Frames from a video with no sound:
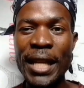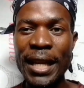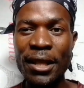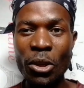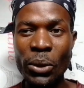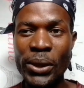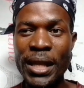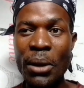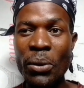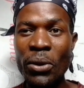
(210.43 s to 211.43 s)
take those
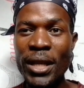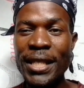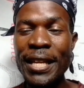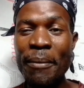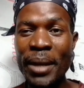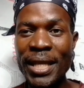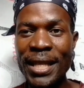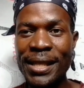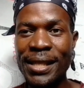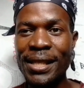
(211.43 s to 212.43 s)
downloaded
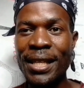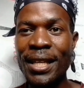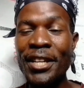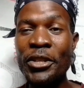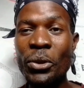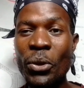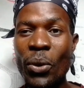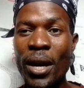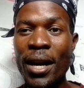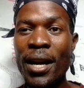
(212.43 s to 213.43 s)
images into
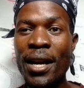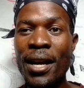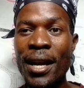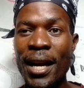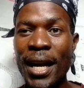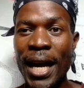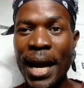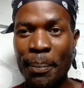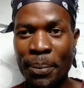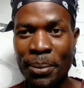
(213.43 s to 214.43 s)
your
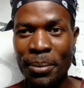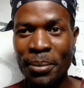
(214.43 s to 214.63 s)
app.